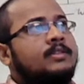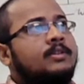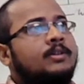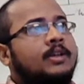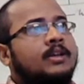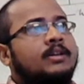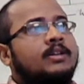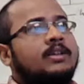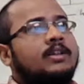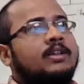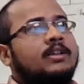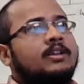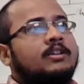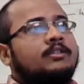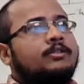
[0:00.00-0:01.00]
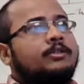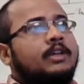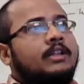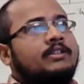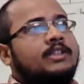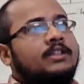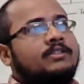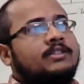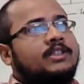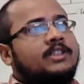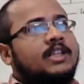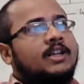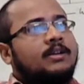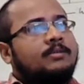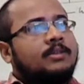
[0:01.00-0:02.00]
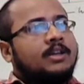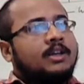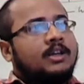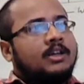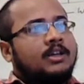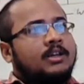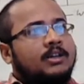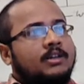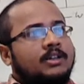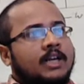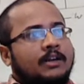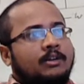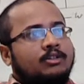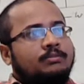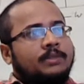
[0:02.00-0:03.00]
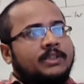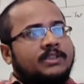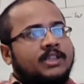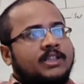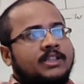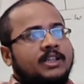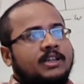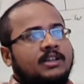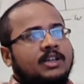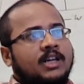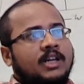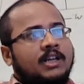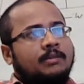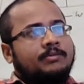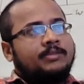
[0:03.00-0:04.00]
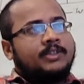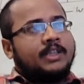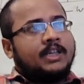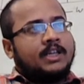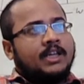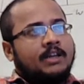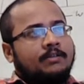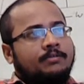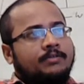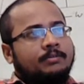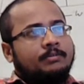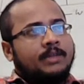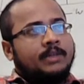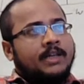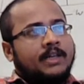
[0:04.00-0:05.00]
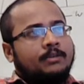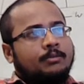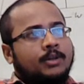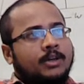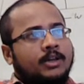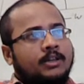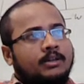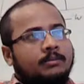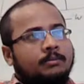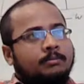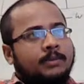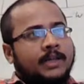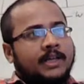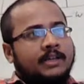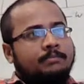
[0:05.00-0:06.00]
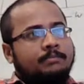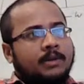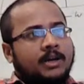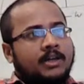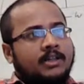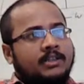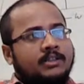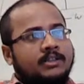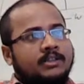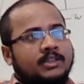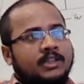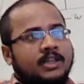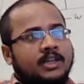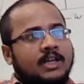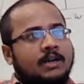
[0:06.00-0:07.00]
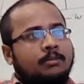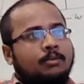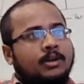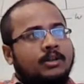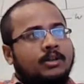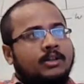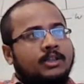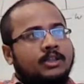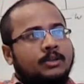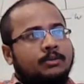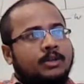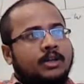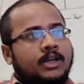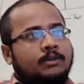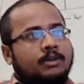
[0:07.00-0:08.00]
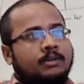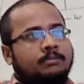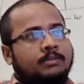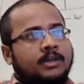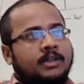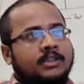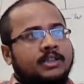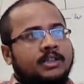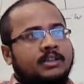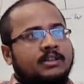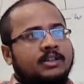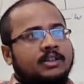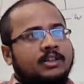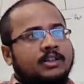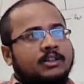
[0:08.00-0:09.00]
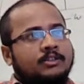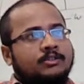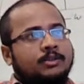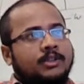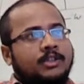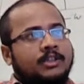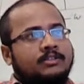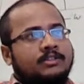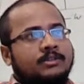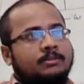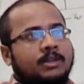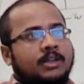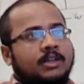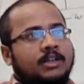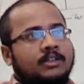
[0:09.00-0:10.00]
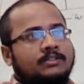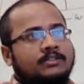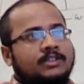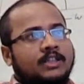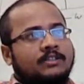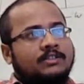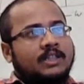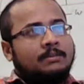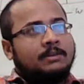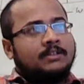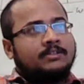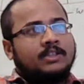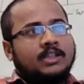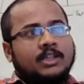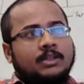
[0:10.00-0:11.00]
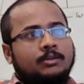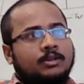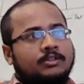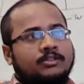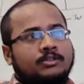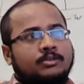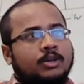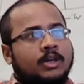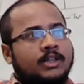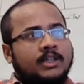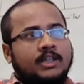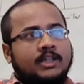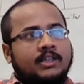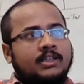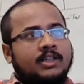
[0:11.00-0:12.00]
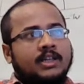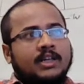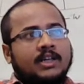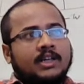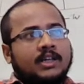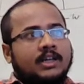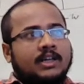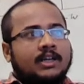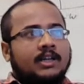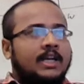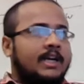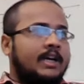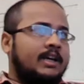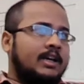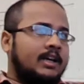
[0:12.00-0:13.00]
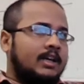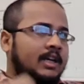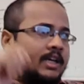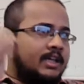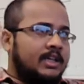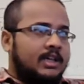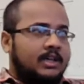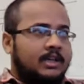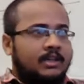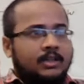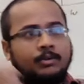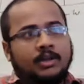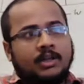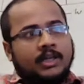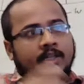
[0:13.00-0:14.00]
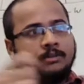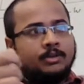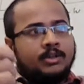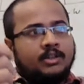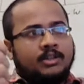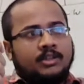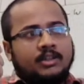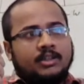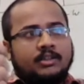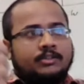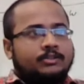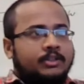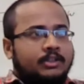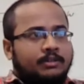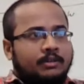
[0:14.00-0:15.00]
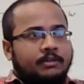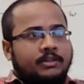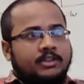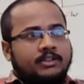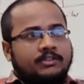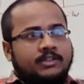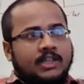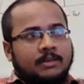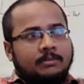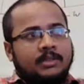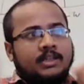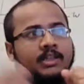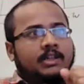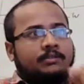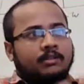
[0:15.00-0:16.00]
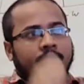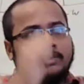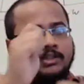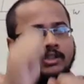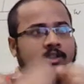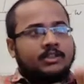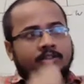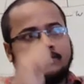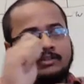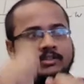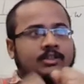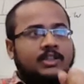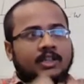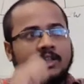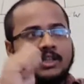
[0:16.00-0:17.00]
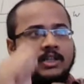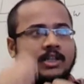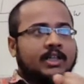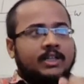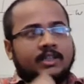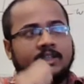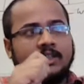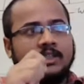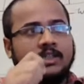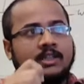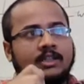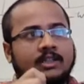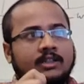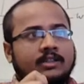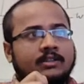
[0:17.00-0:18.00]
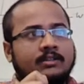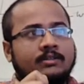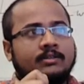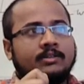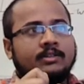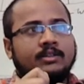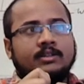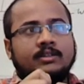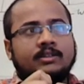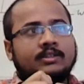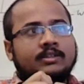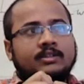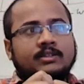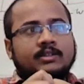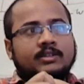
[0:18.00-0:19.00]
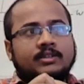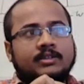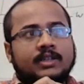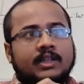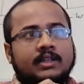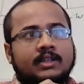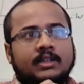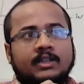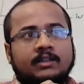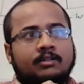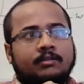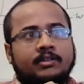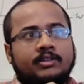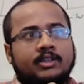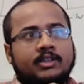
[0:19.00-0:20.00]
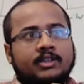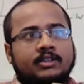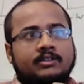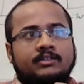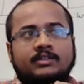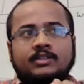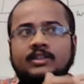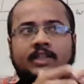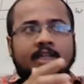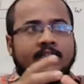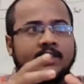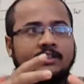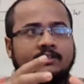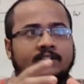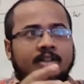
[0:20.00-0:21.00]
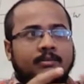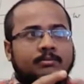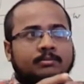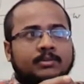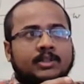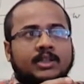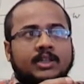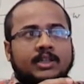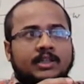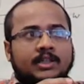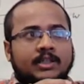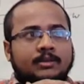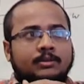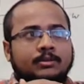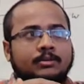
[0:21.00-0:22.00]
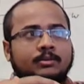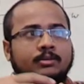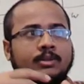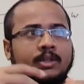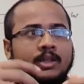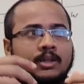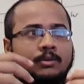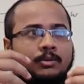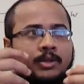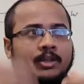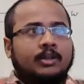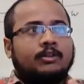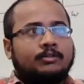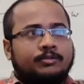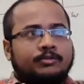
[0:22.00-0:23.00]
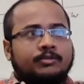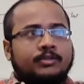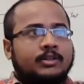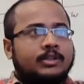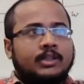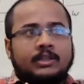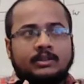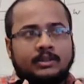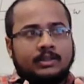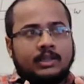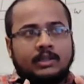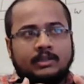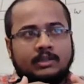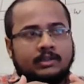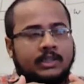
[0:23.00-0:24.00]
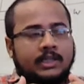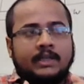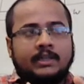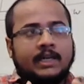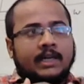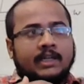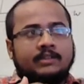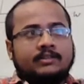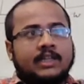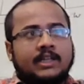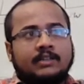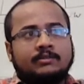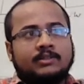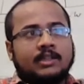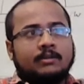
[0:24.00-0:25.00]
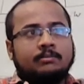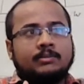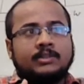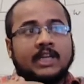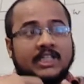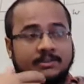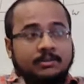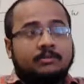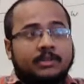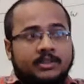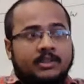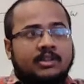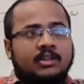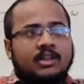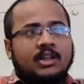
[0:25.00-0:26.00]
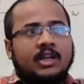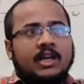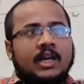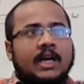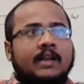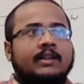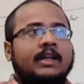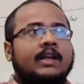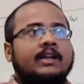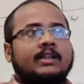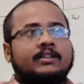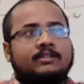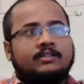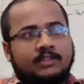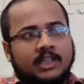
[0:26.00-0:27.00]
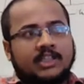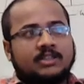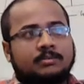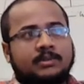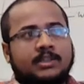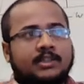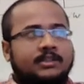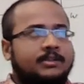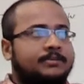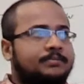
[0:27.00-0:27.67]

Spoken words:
Okay. So you can just see the cartoon picture here. I have make one brain part here and one neural network part here. So it is similar. It is just same as the neurons working like a neural network. So information is coming. Like uh, uh, information is getting some new way of getting some transformation, and then it is transmitted.